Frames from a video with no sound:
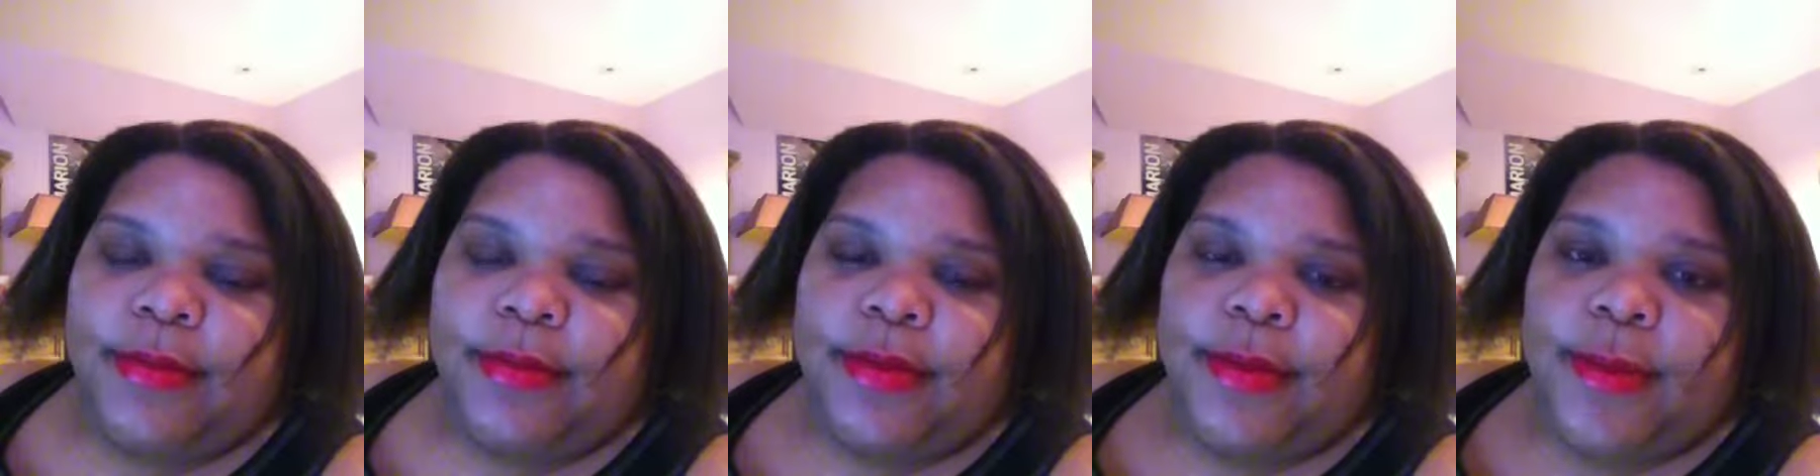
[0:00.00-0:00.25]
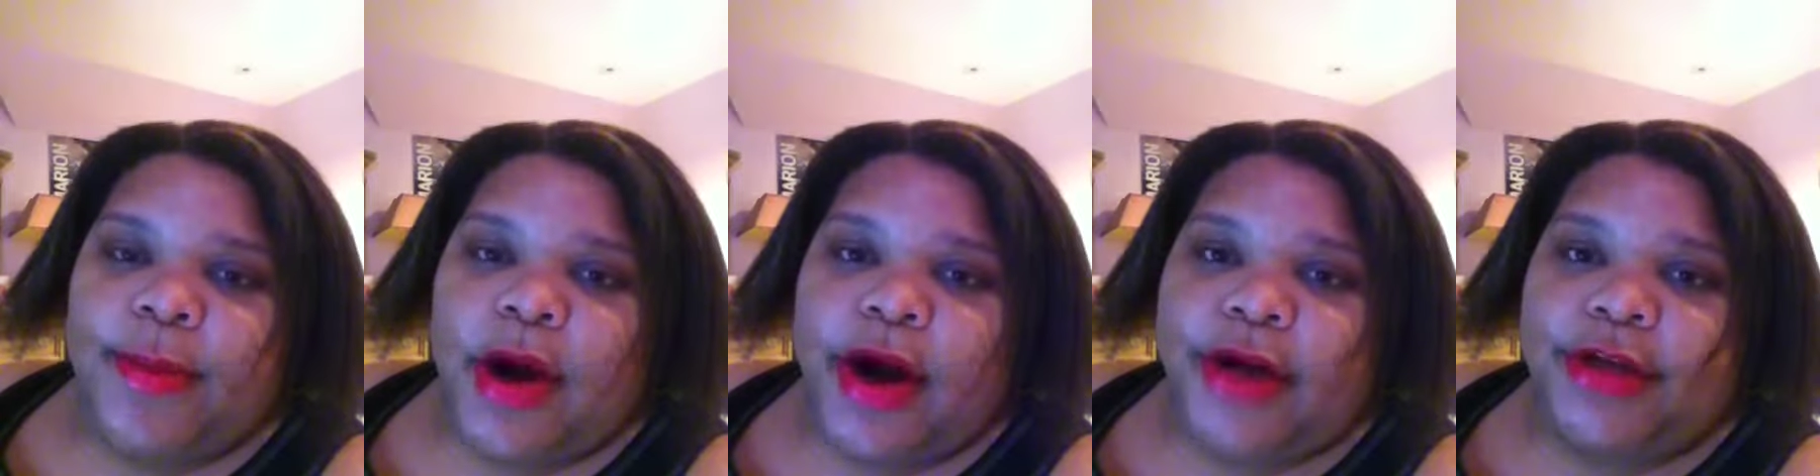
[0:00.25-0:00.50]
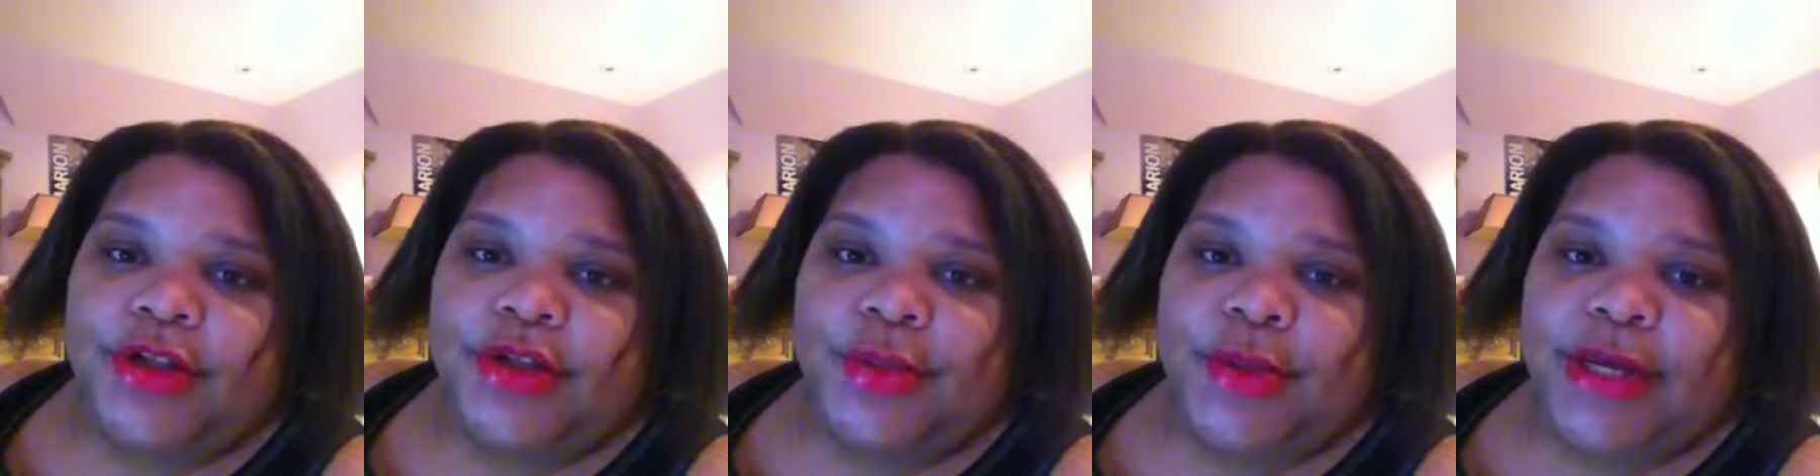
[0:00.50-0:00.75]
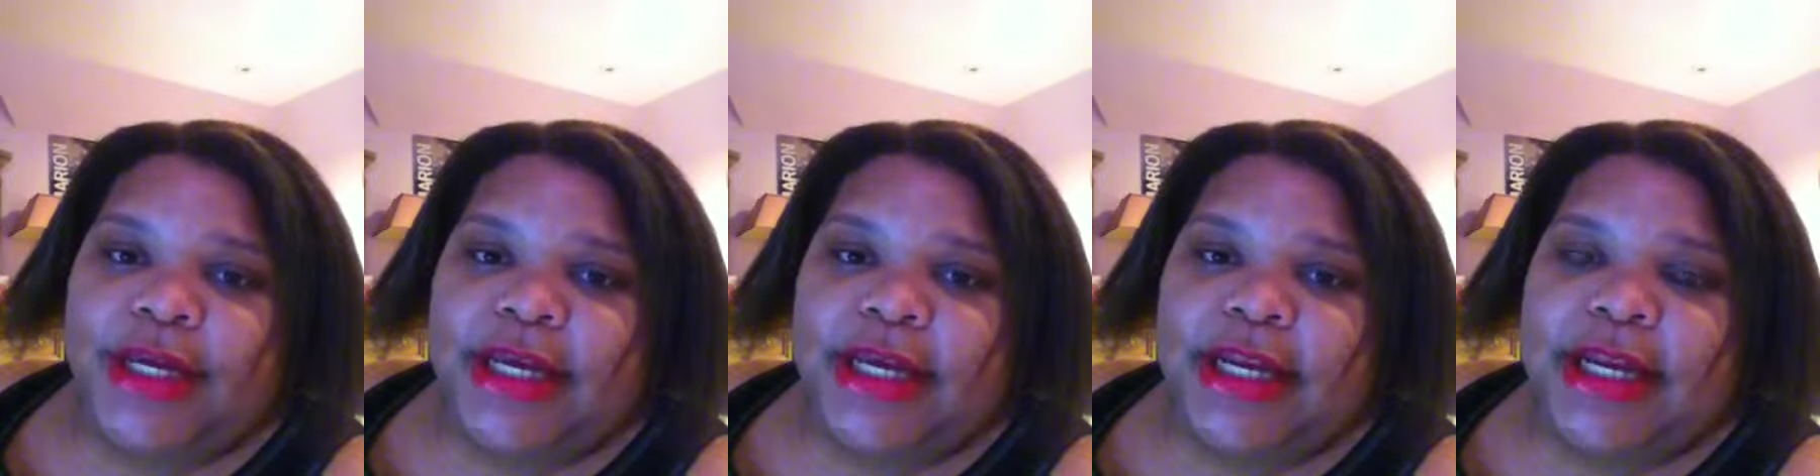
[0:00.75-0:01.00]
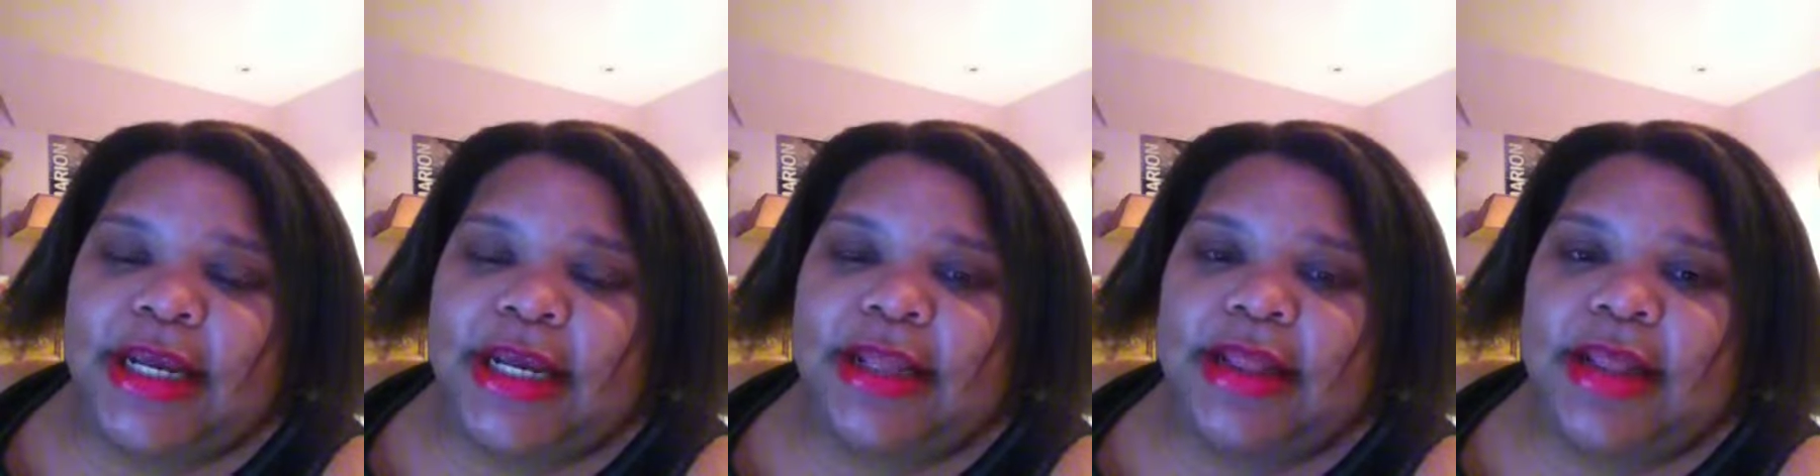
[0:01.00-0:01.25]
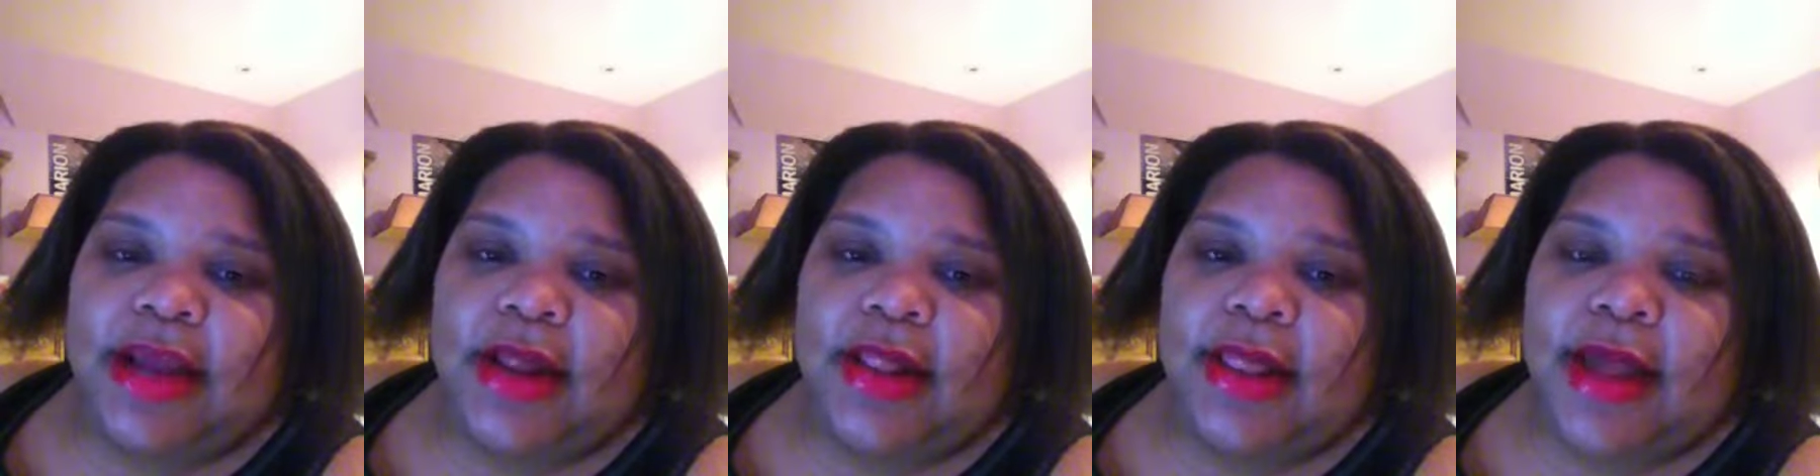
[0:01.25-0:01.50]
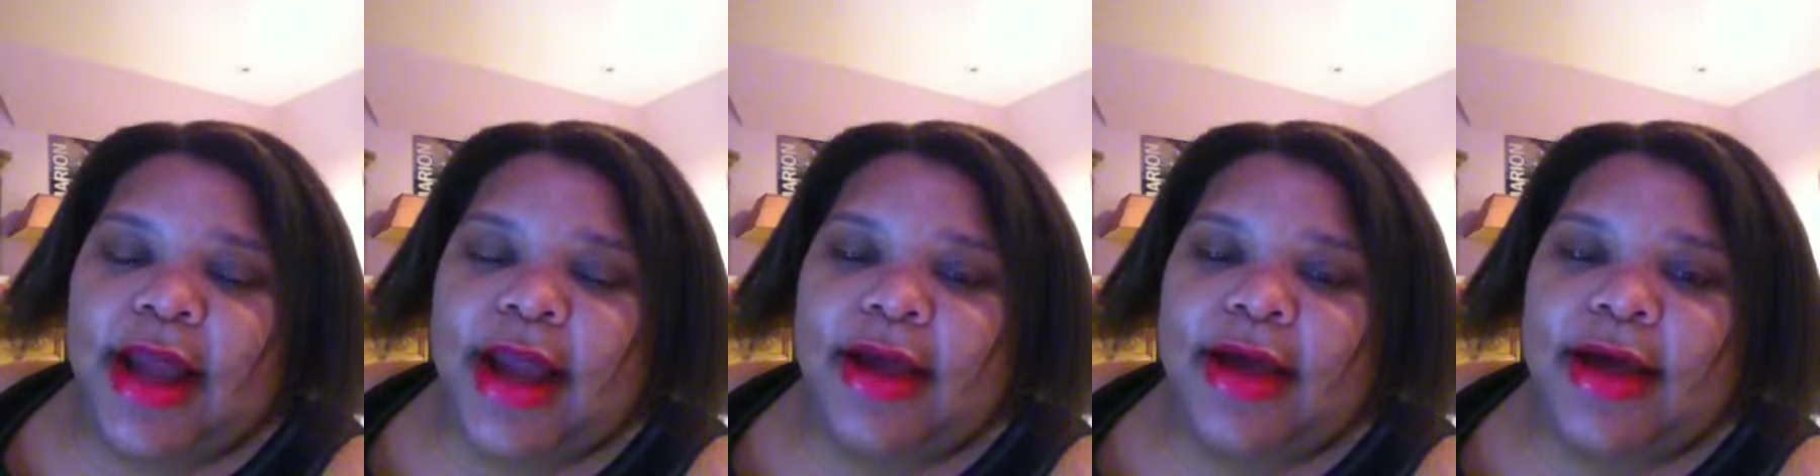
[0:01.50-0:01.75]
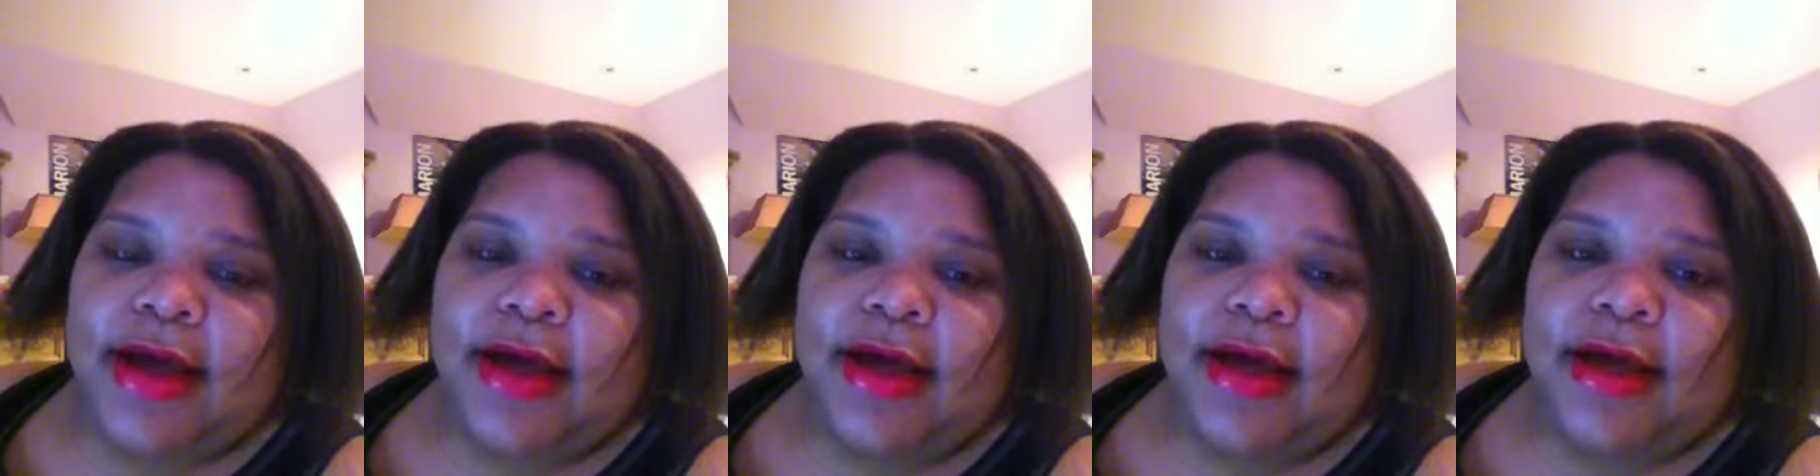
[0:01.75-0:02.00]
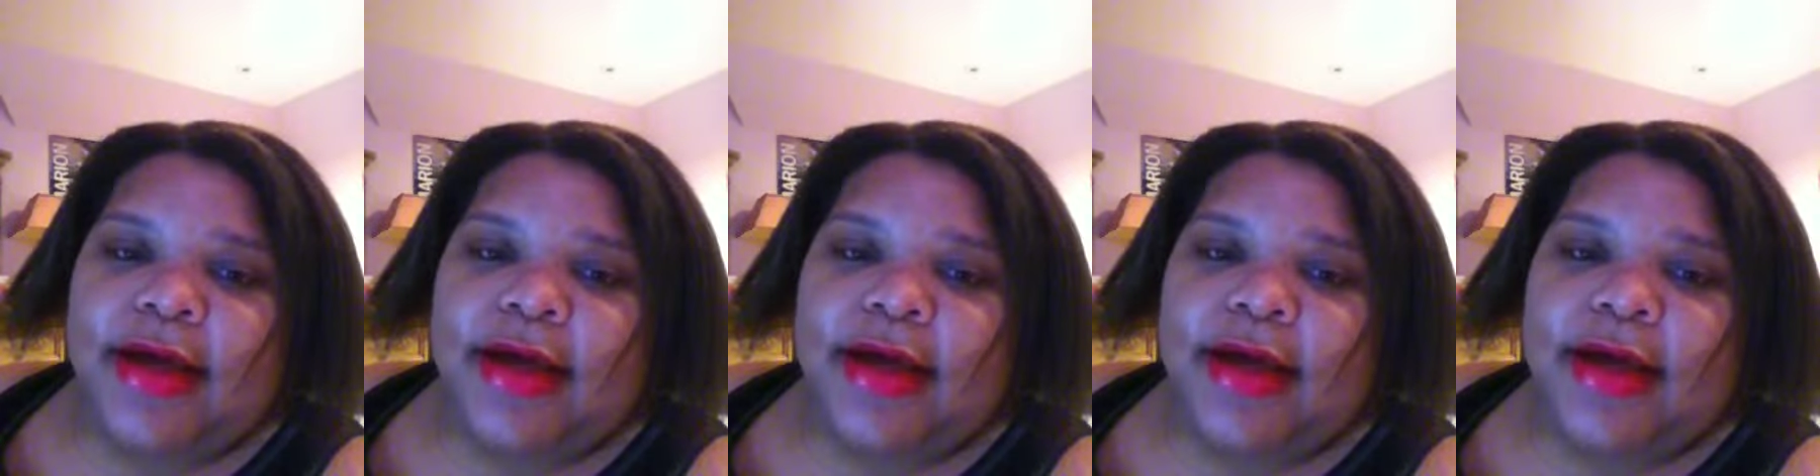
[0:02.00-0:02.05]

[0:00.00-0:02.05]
the bar drinking, and they're like,